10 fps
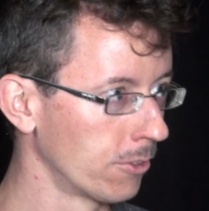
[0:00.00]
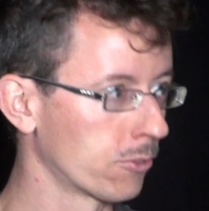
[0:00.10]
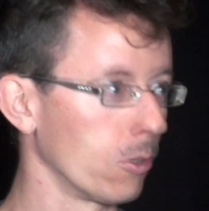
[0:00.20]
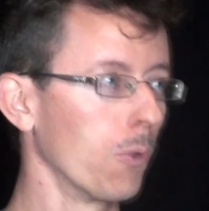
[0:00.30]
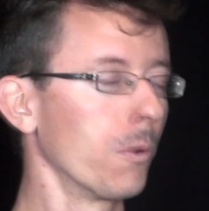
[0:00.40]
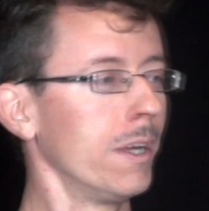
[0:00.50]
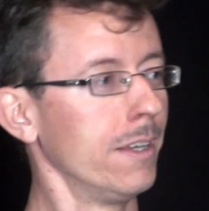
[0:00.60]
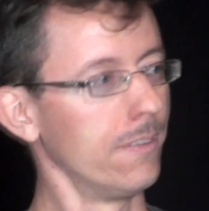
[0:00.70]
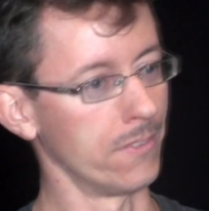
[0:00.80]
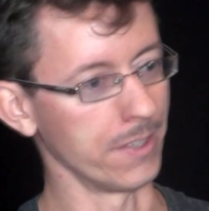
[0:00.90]
So
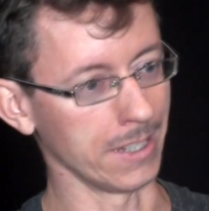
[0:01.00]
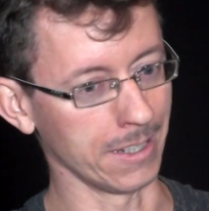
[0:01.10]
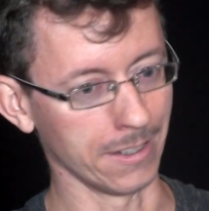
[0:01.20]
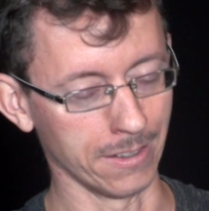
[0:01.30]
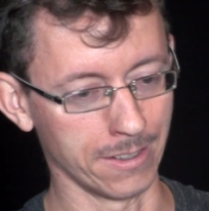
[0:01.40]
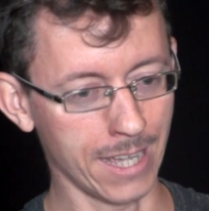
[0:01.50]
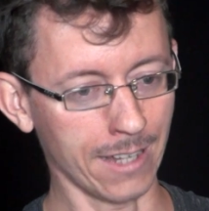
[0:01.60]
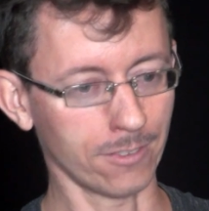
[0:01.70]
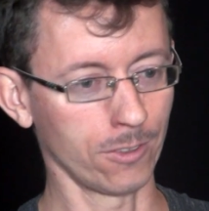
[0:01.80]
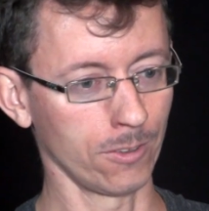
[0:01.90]
the
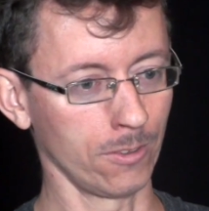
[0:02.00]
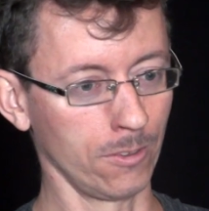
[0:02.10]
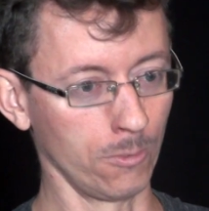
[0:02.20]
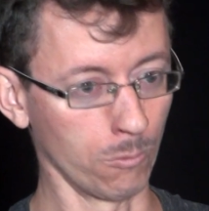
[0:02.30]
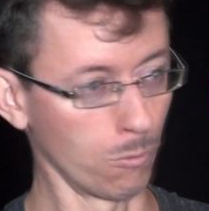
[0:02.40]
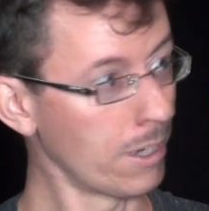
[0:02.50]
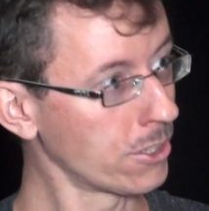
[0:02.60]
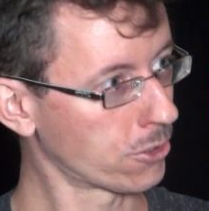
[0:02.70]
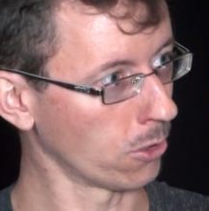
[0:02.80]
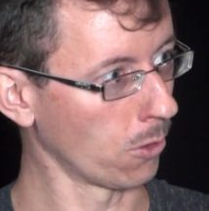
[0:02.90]
debt
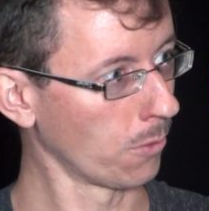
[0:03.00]
ratio...